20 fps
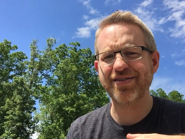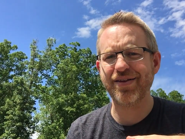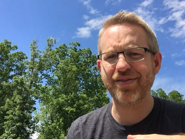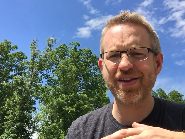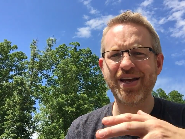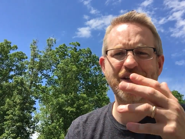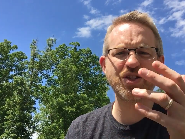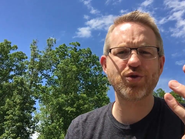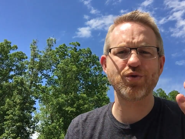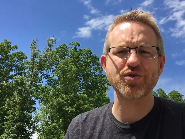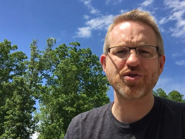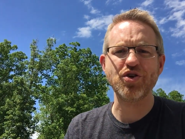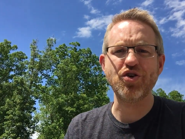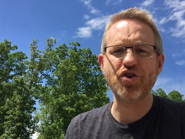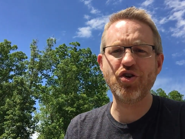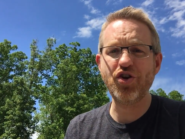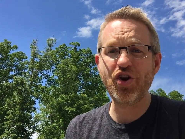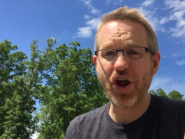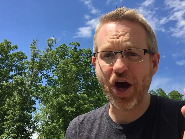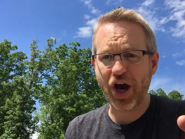The answer is
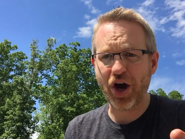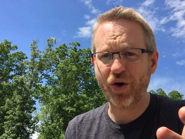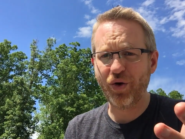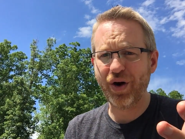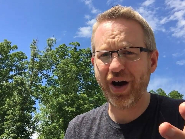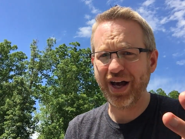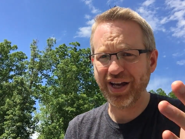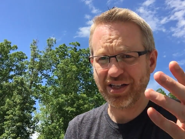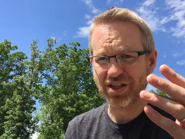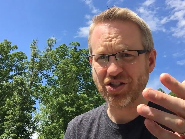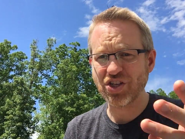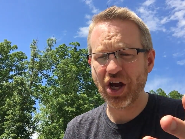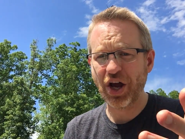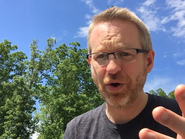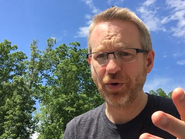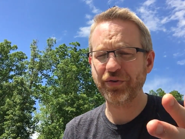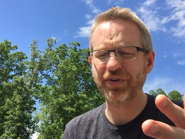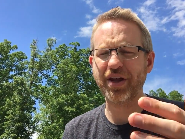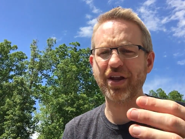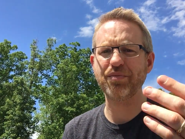no, I
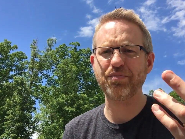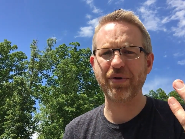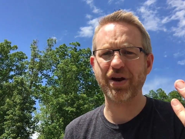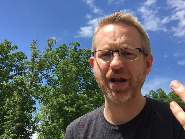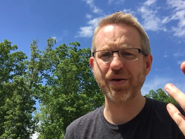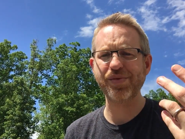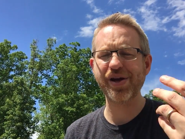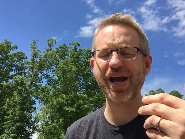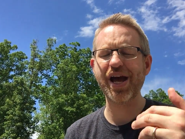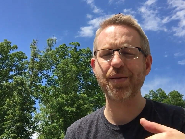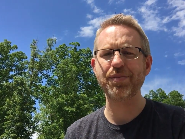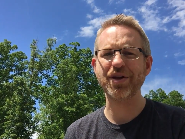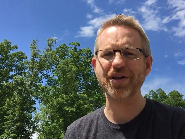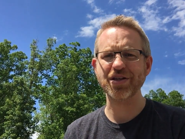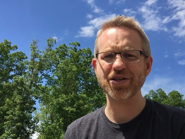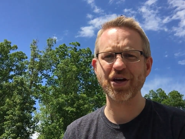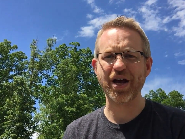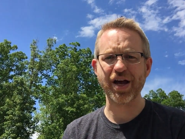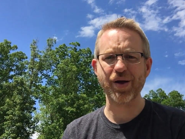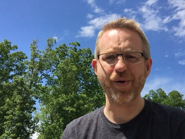don't, but I'd be happy
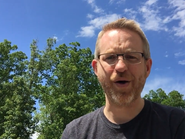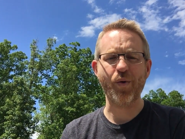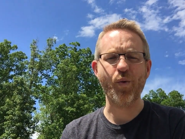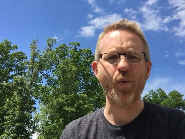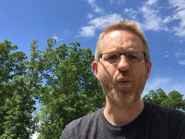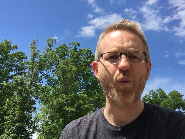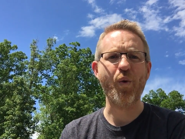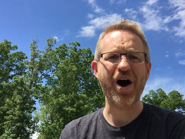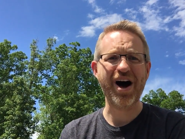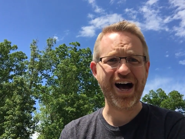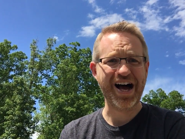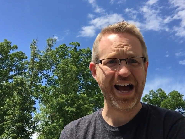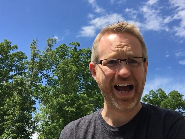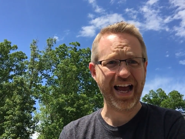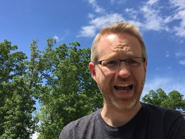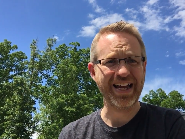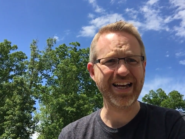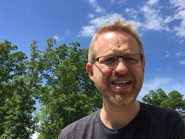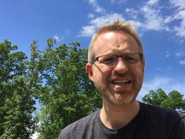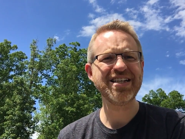to talk about
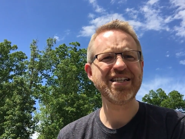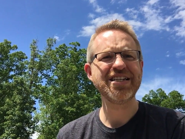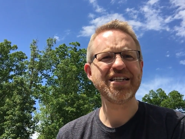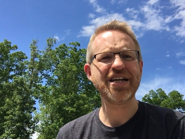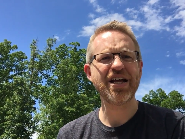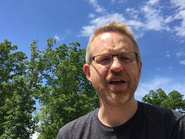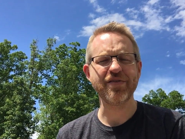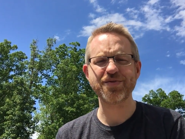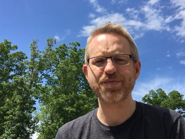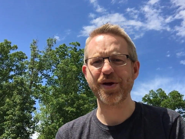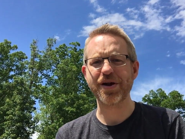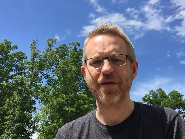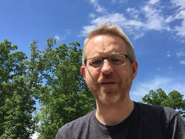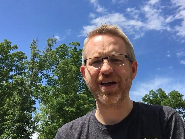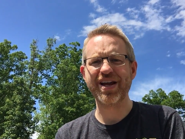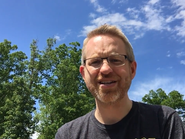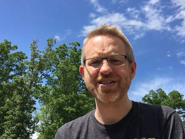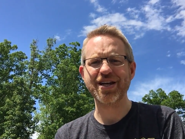why. I've spent a lot